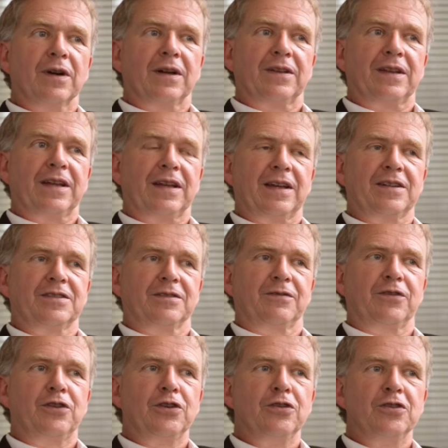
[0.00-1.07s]
I think it's of
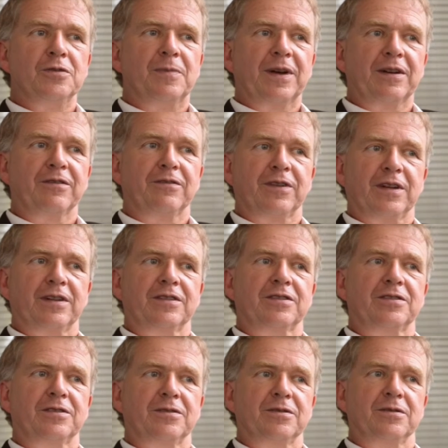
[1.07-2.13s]
huge benefit
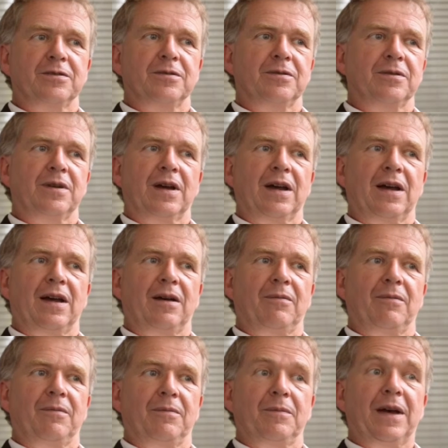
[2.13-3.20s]
to
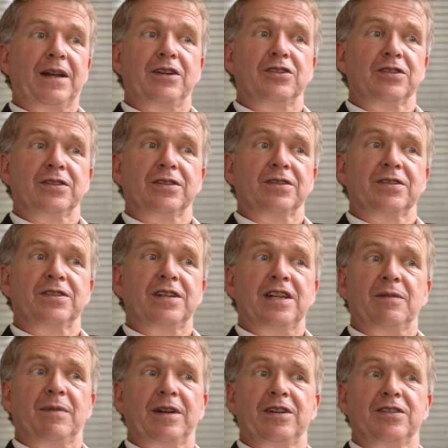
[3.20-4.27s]
managers, senior
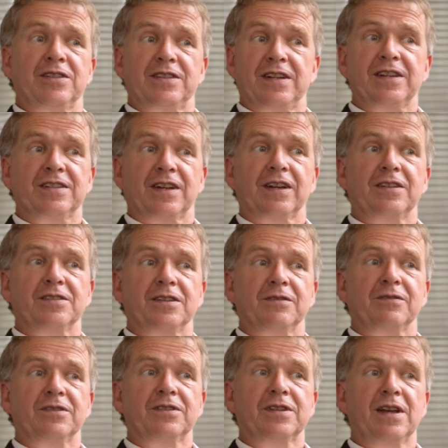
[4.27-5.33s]
managers, and
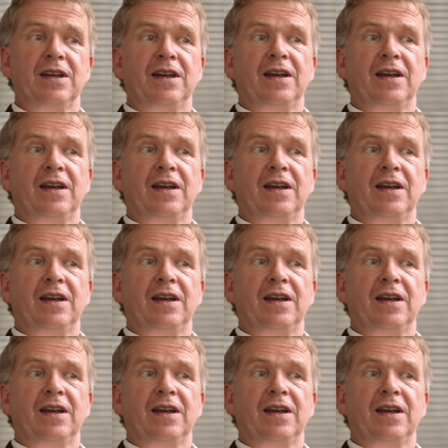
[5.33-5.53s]
executives.